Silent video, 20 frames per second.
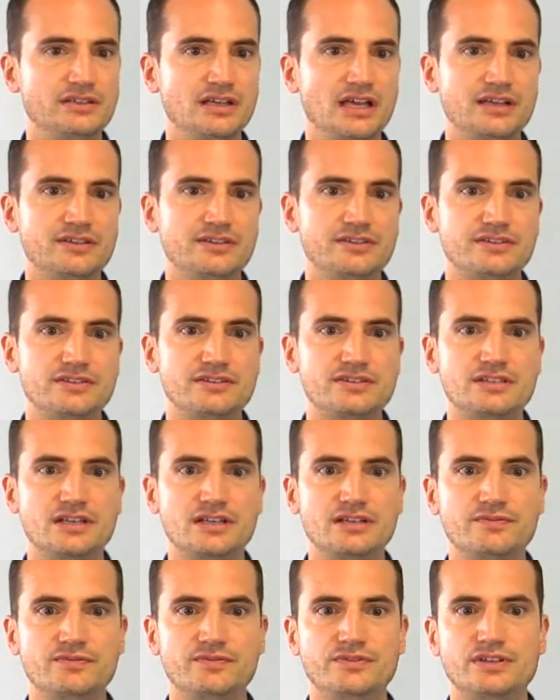access is
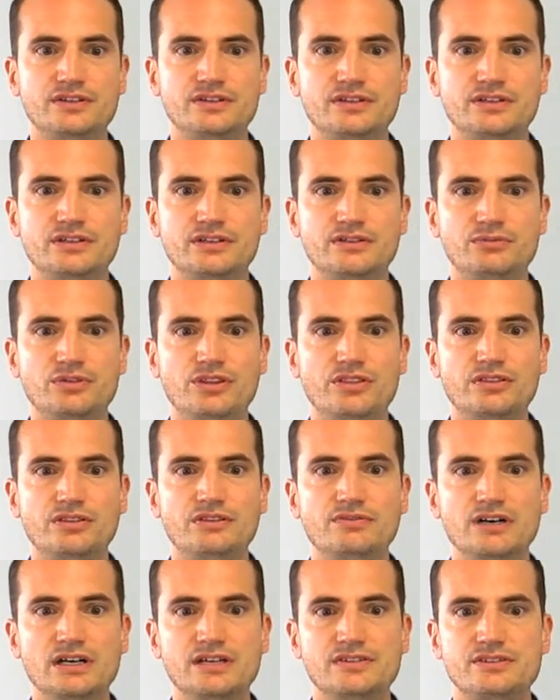done with
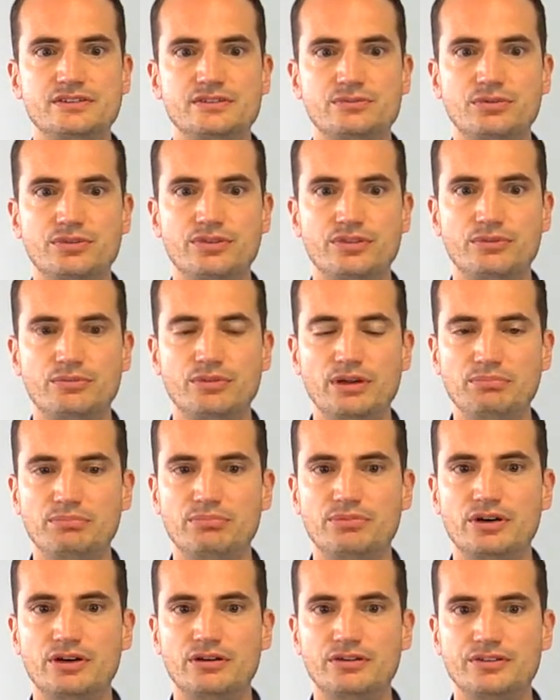devices with web
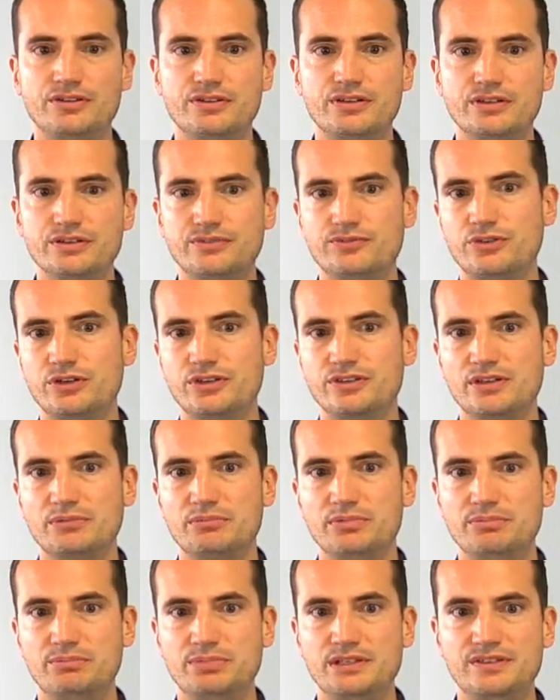browser, for
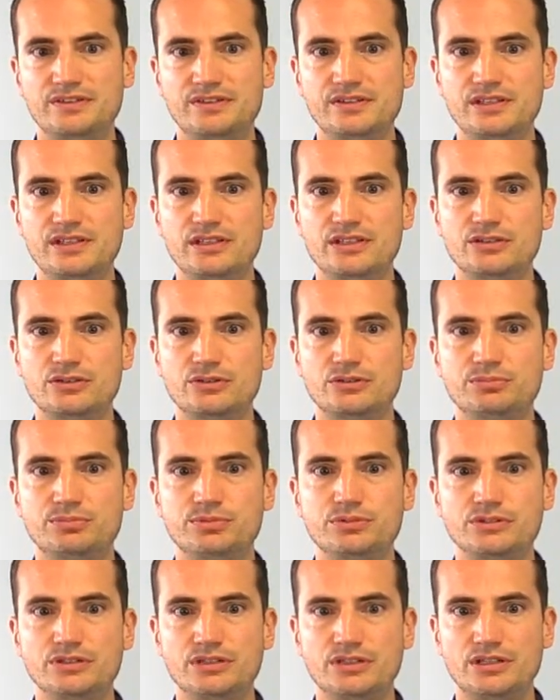example PC,
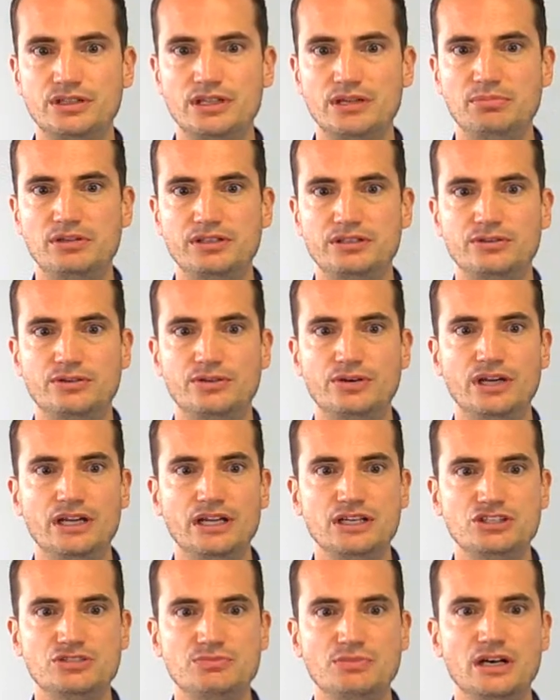notebook, tablet or
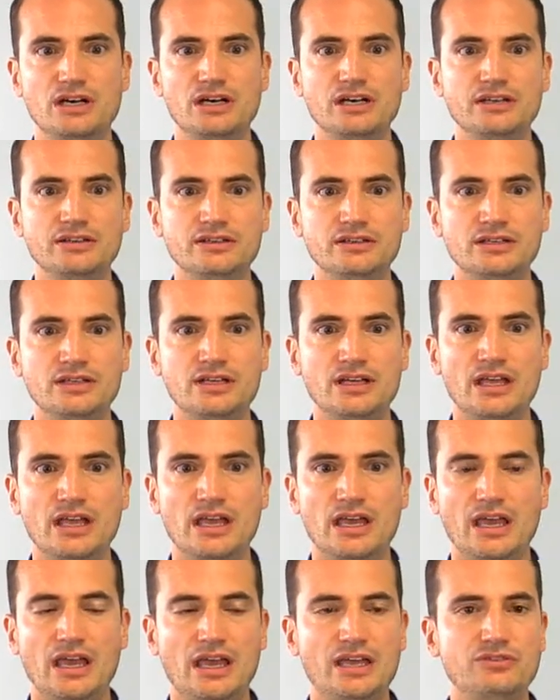HMI.
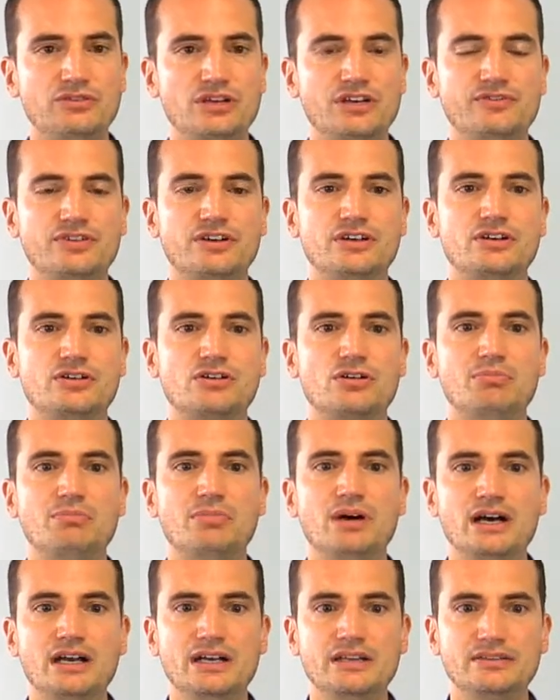And you have a
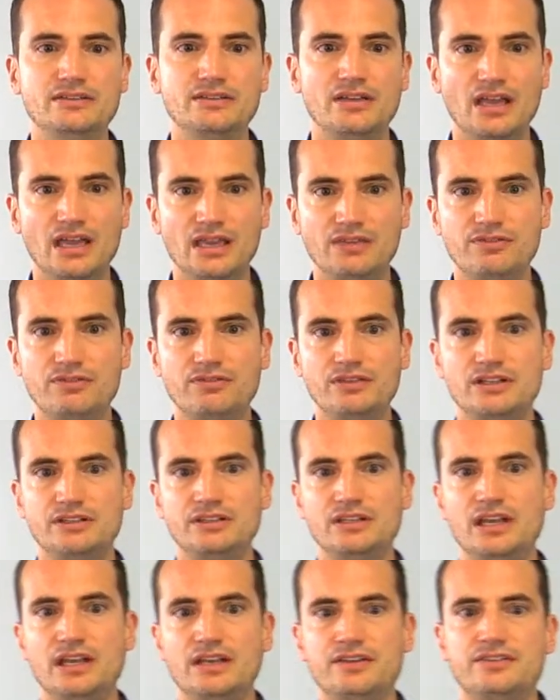combined
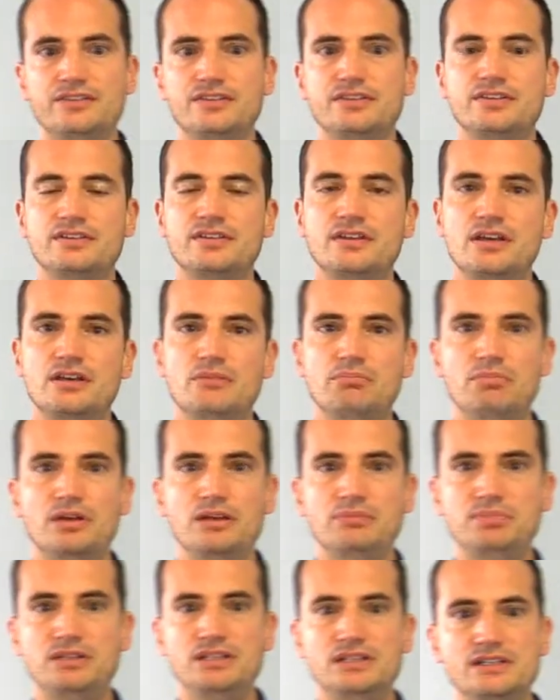equivalent access by
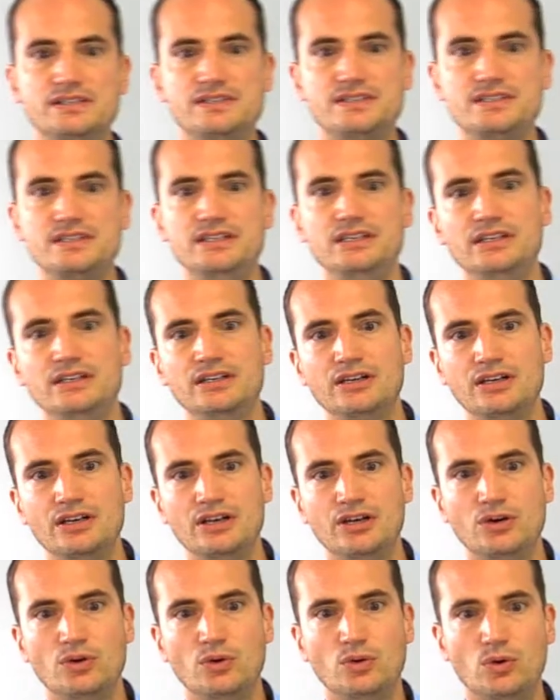PLC
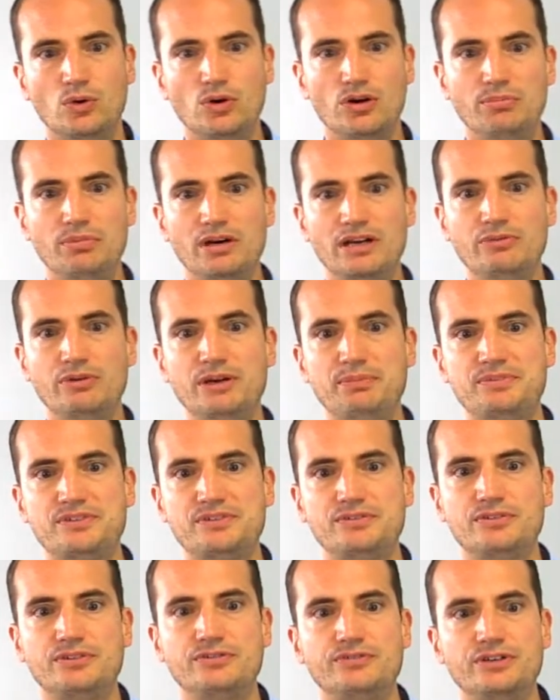or by web
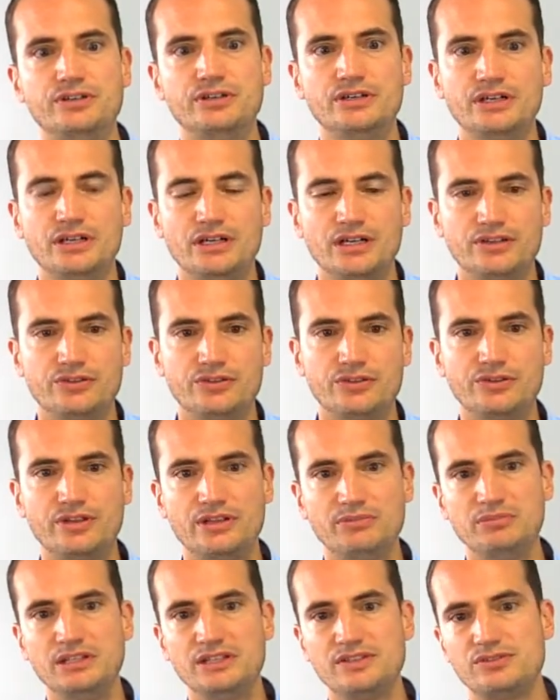server. So
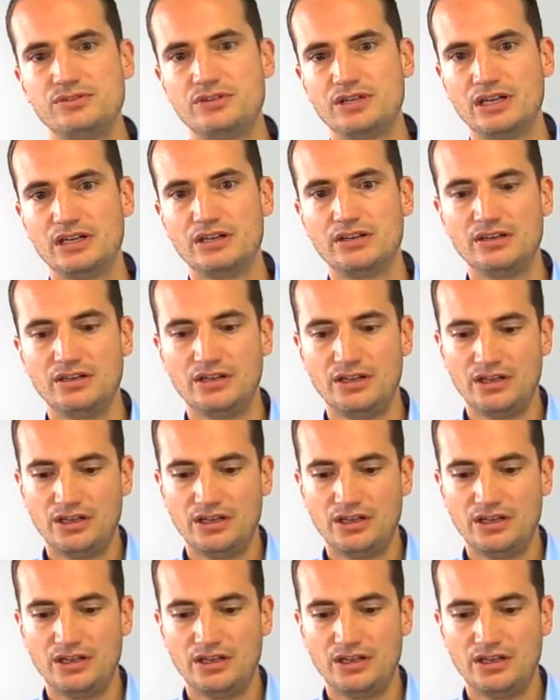that means you can